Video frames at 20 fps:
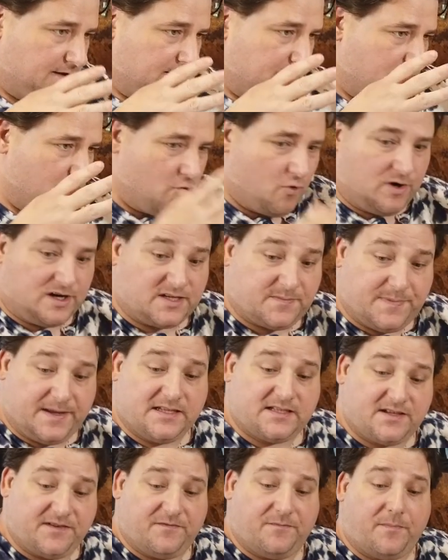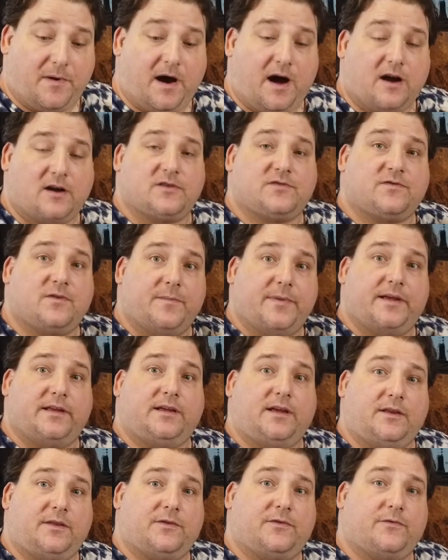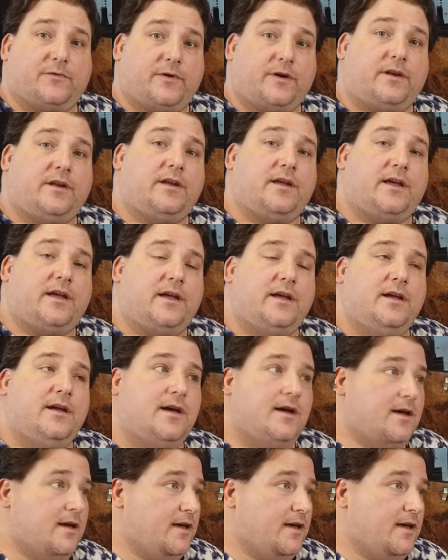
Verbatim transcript: the more expensive box from Alien three D,